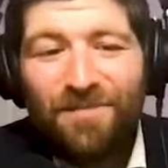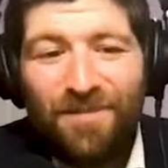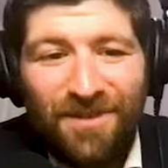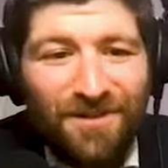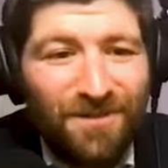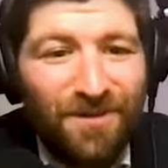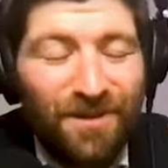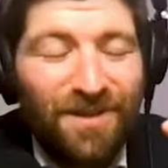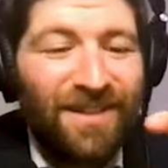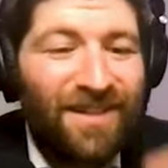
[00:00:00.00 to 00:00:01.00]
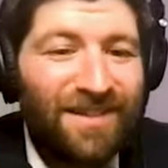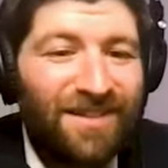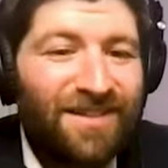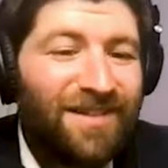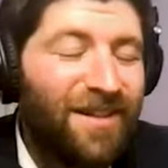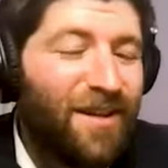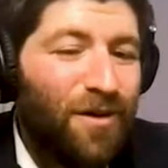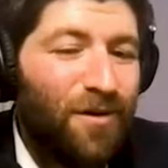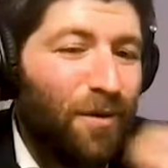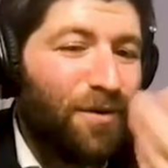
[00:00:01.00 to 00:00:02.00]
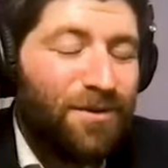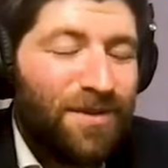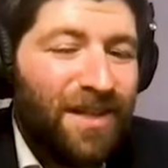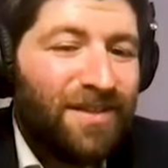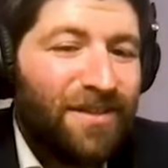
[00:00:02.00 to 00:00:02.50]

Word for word: But in terms of with teens, what would you say